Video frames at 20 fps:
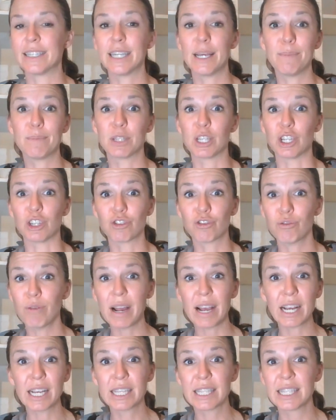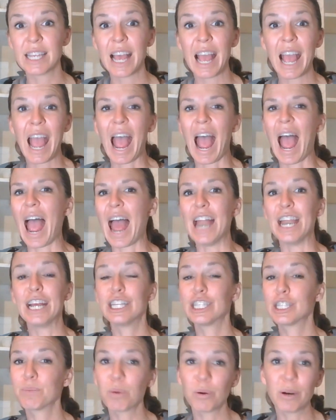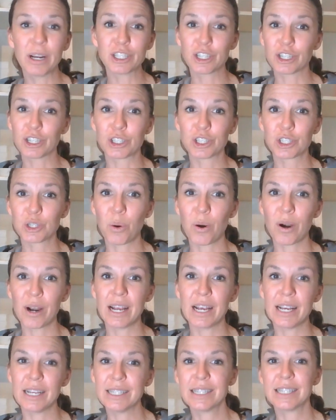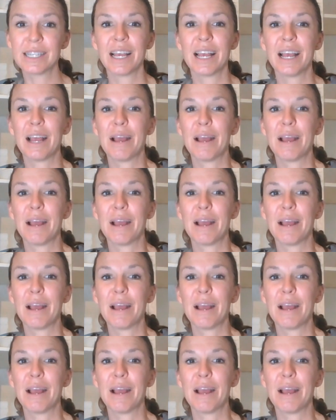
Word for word: tips and tricks and inspirational stories,